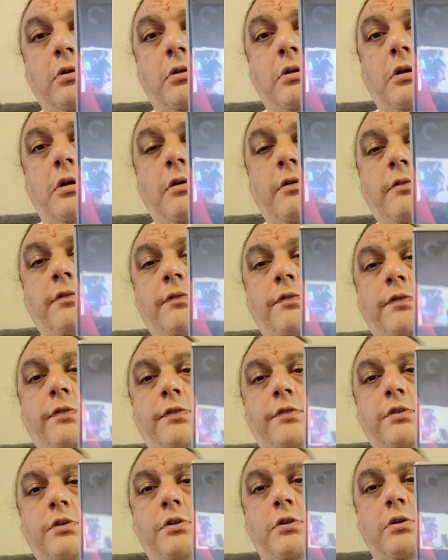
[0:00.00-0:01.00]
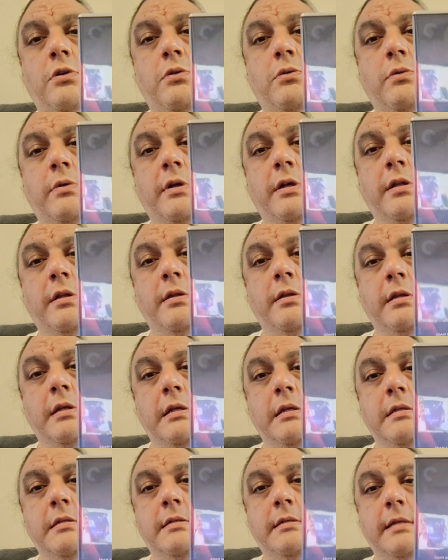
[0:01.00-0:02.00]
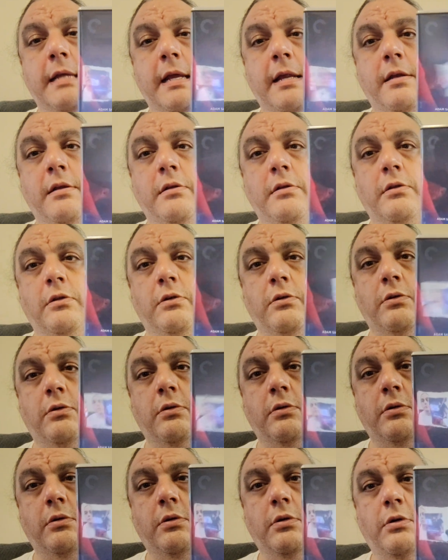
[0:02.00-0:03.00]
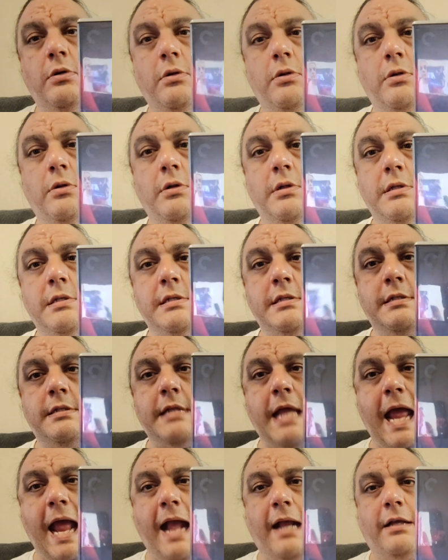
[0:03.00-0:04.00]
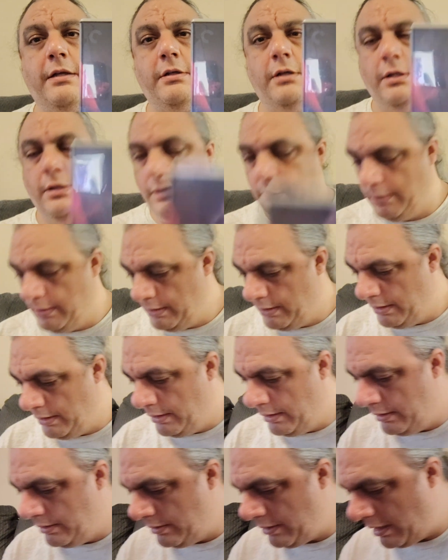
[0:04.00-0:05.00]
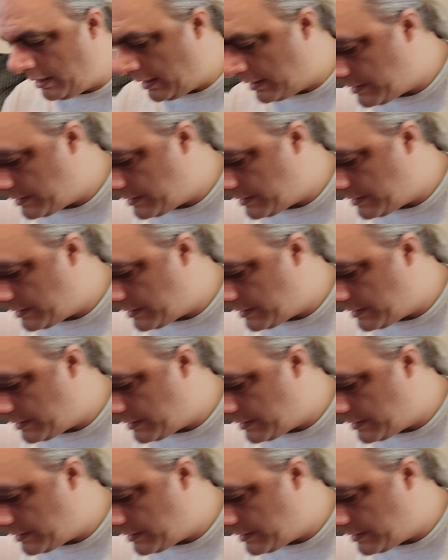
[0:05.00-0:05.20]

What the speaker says: Love, to go in the Sandler sack. I